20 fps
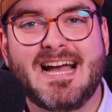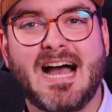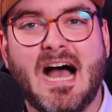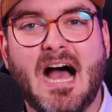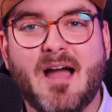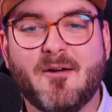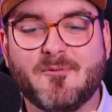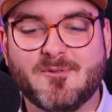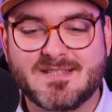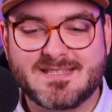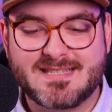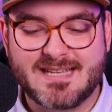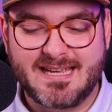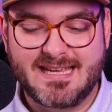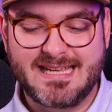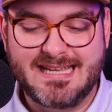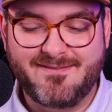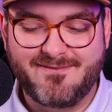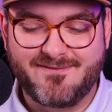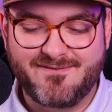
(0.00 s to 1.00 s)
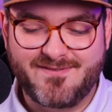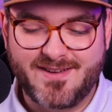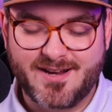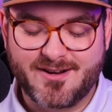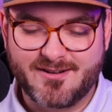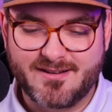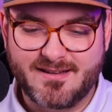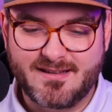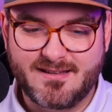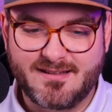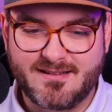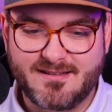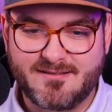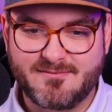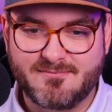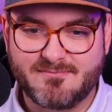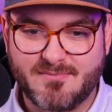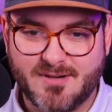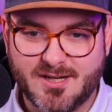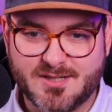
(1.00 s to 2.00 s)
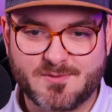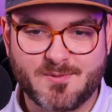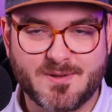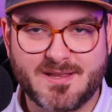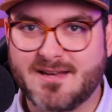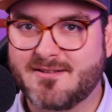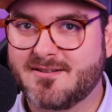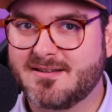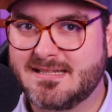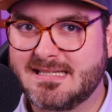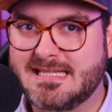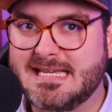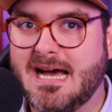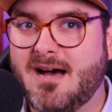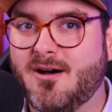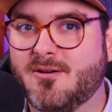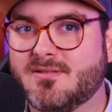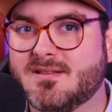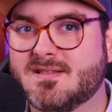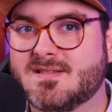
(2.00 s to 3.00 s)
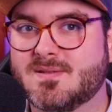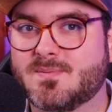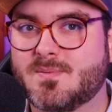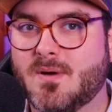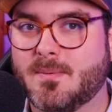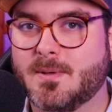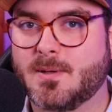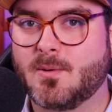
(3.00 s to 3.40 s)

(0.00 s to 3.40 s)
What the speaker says: I would say very much without a doubt, this is probably